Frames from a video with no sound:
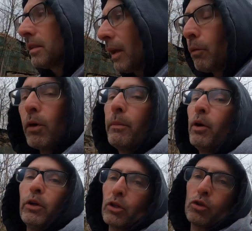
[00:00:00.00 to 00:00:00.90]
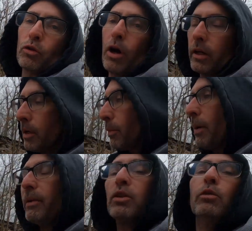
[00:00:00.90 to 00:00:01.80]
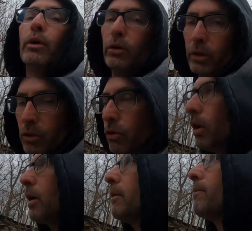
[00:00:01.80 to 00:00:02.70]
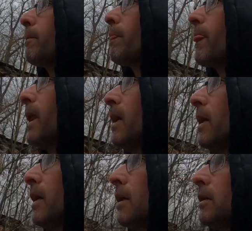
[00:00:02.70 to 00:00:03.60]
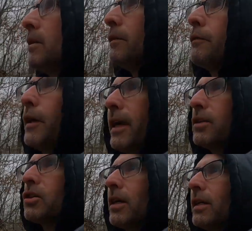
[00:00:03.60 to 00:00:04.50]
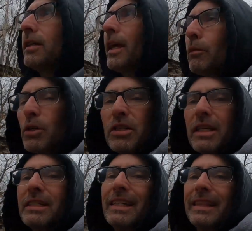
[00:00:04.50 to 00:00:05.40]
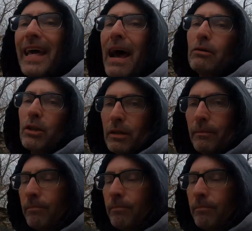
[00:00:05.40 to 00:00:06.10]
they were 1 million strong. They're probably 2 million strong. The French, they were 60,000.